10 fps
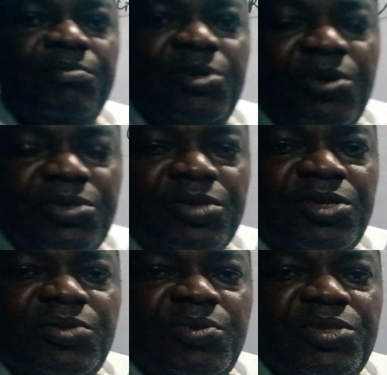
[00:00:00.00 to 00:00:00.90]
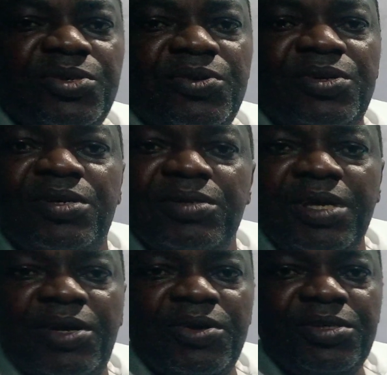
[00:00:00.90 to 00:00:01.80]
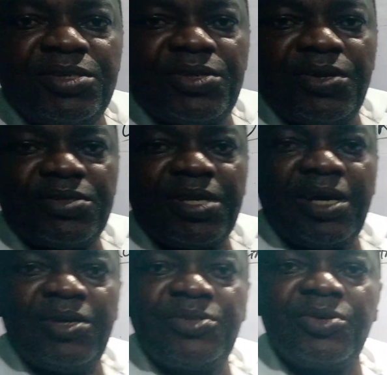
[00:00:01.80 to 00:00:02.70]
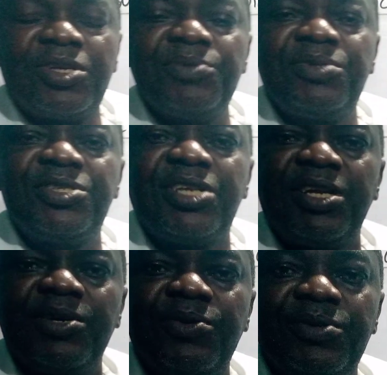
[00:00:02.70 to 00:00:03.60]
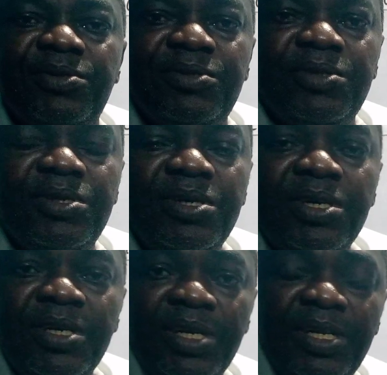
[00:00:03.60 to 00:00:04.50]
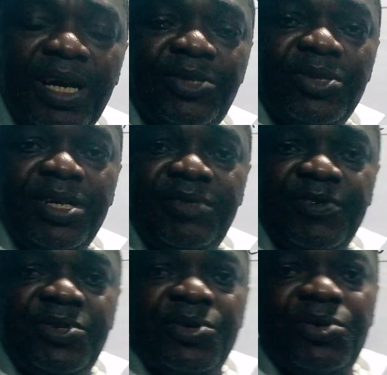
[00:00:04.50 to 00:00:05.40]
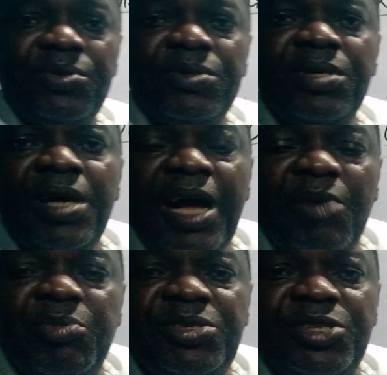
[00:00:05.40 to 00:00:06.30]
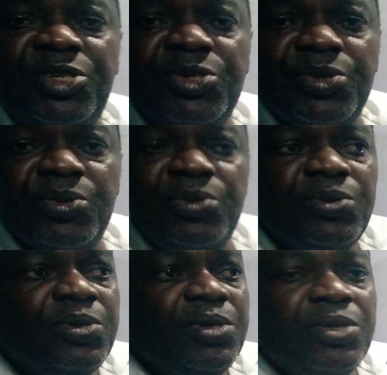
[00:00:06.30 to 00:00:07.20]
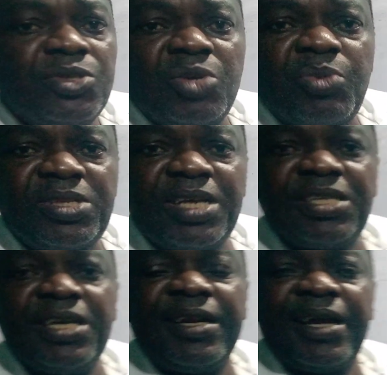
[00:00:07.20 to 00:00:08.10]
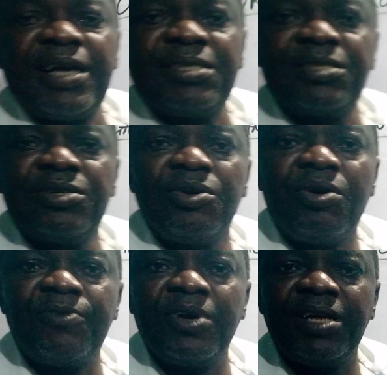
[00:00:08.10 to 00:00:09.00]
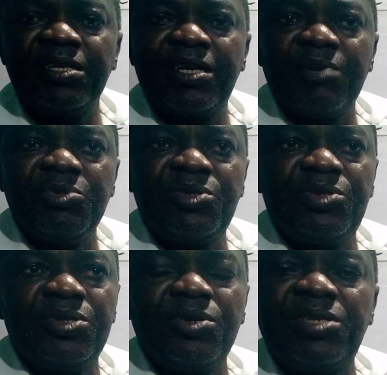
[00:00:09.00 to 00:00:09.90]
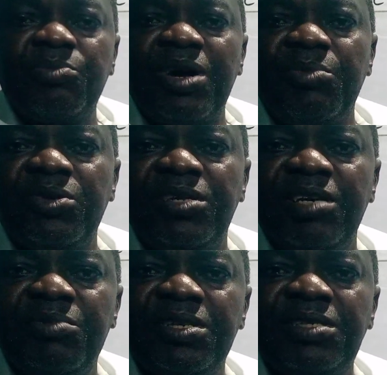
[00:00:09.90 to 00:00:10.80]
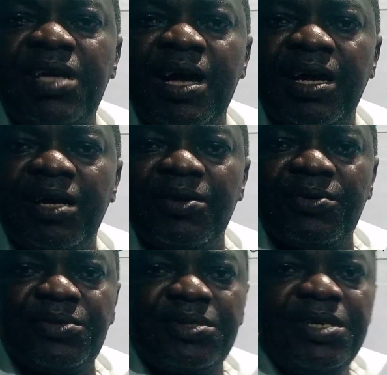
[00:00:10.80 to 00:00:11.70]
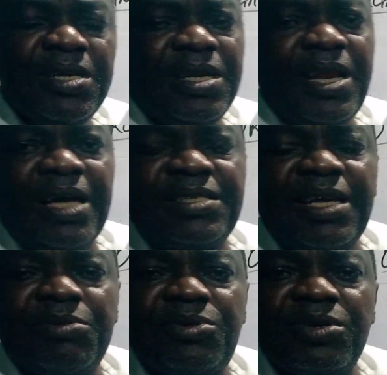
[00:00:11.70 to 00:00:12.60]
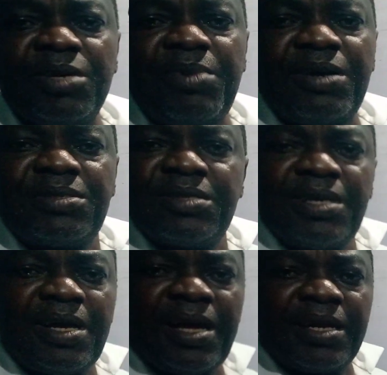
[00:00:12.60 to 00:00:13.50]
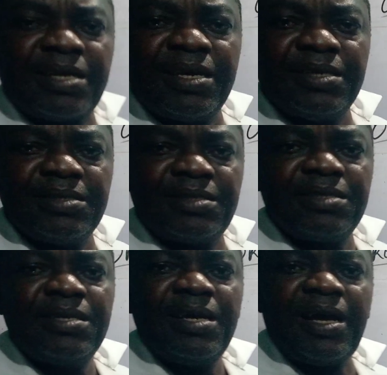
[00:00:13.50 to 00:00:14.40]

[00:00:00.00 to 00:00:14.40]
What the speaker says: because your subscription encourages us and also keeps this channel going. In our today's video, I'll be teaching you some important areas of organic chemistry. Notable among them is alkanols. Last time we talked about alkanes.